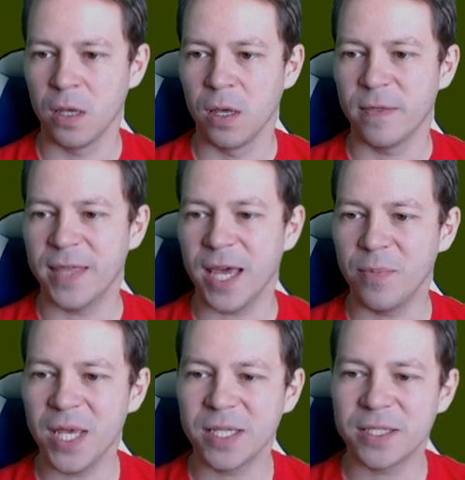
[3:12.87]
That
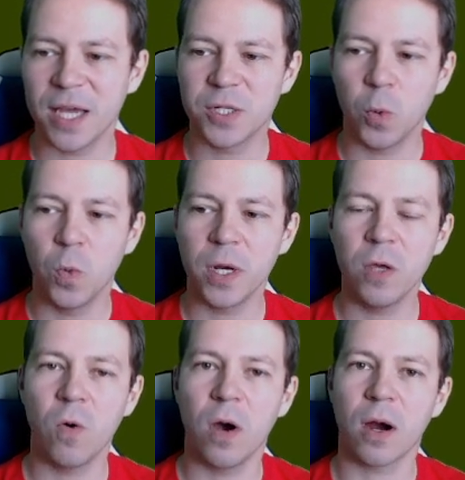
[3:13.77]
means that when
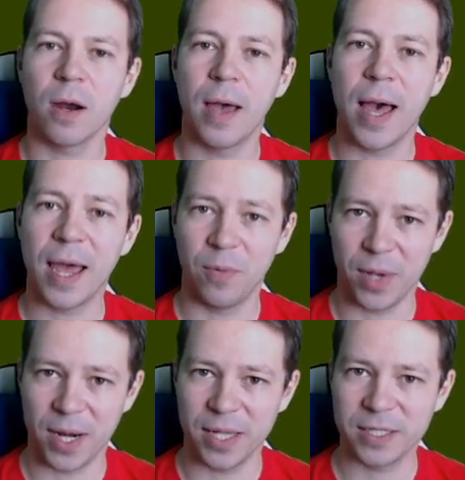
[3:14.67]
you are
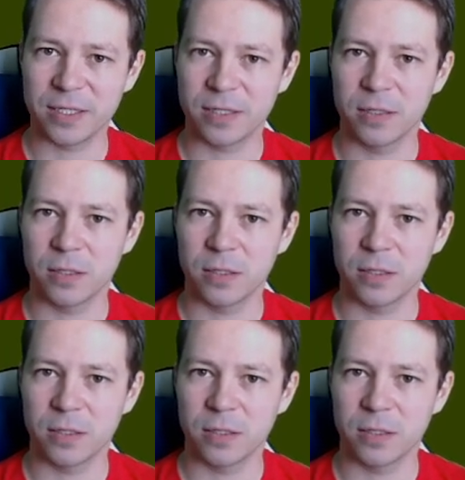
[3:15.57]
unbalanced,